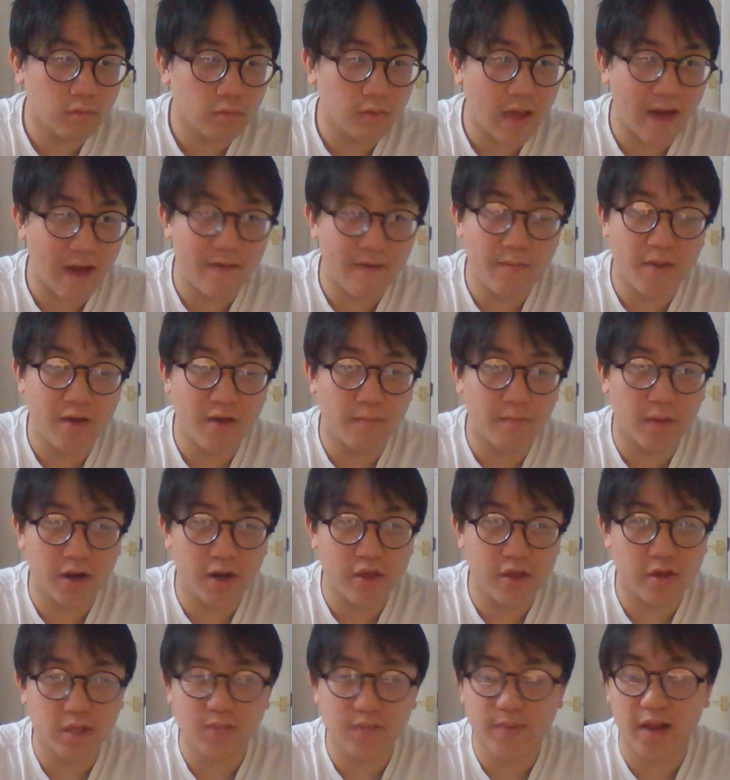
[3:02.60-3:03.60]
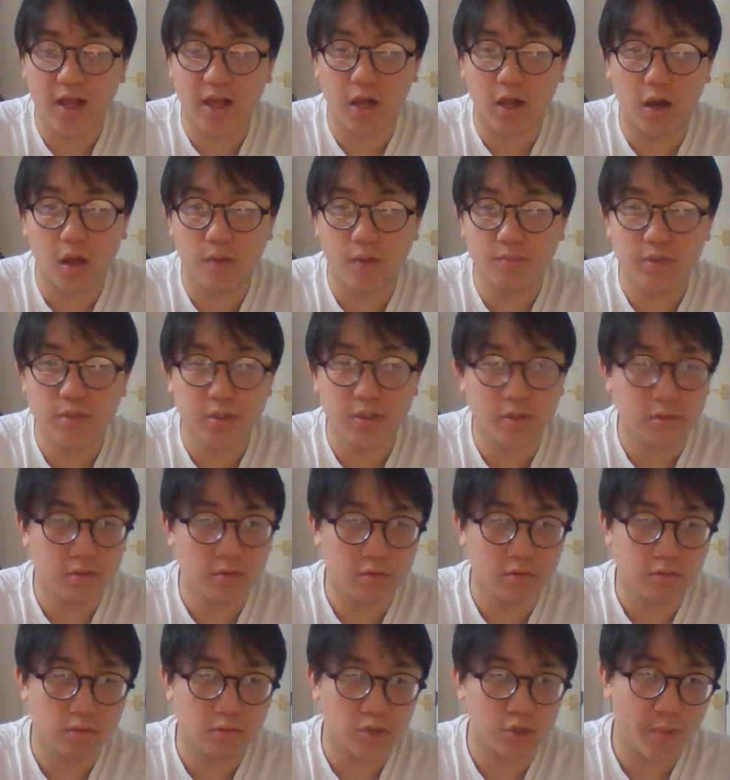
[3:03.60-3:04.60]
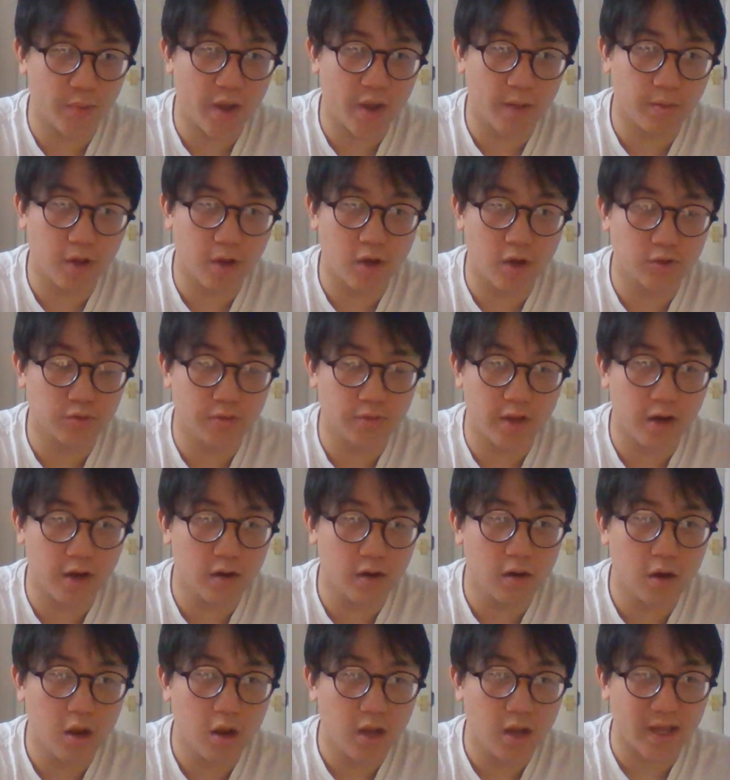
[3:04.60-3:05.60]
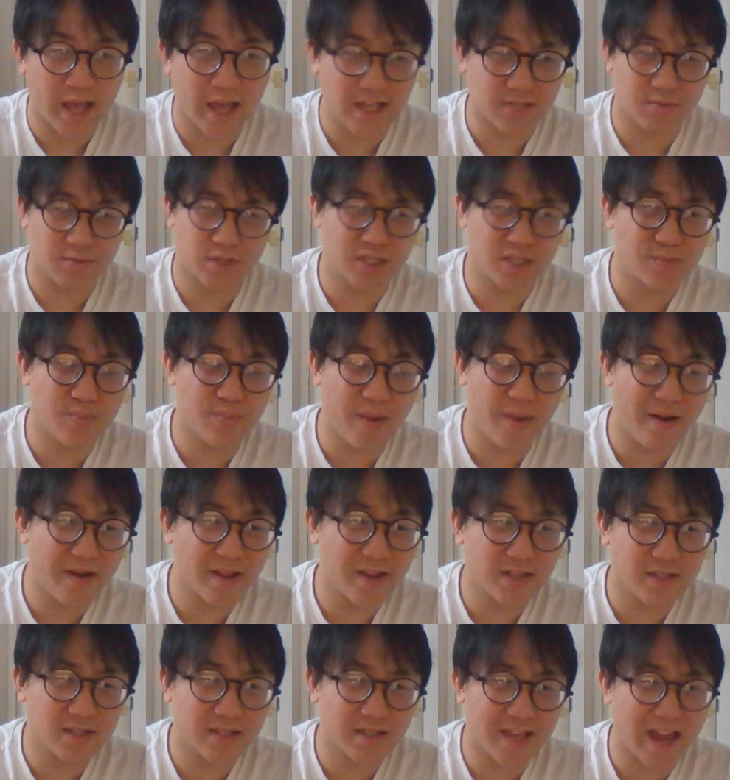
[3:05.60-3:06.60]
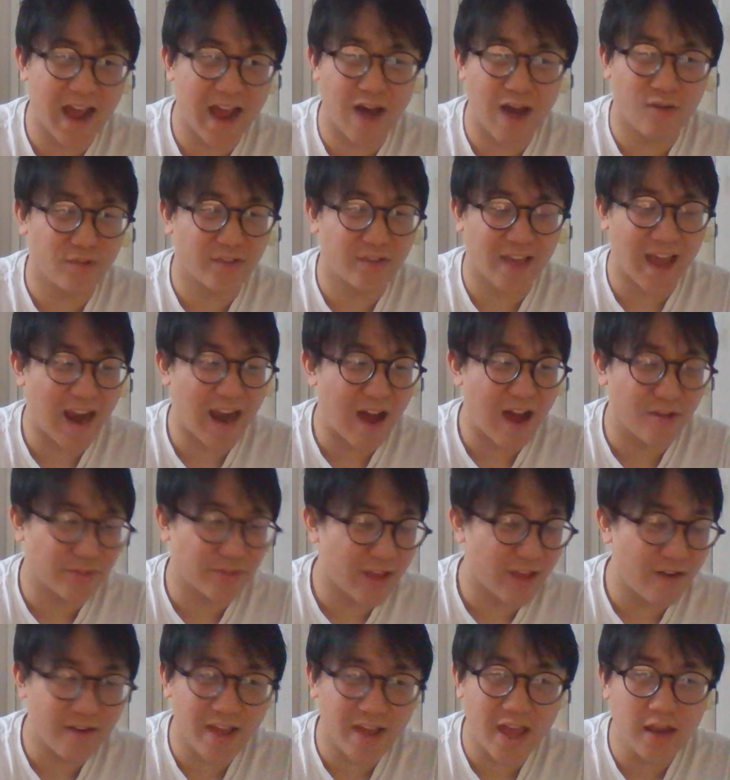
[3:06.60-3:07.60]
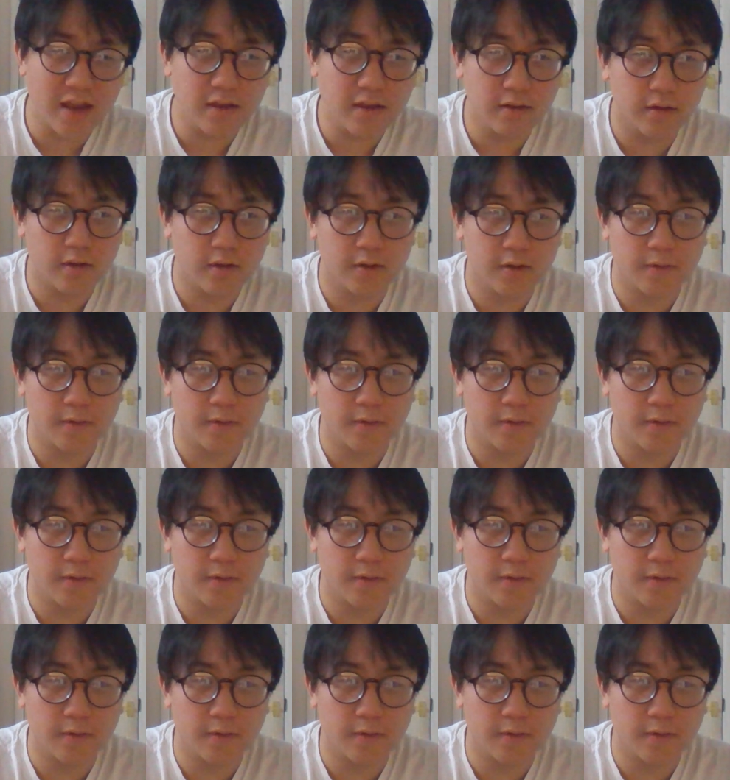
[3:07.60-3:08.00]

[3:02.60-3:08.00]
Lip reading: Have a bit of money spending clubs. Try to pick up a girls over there. Get some experience. Get out there again.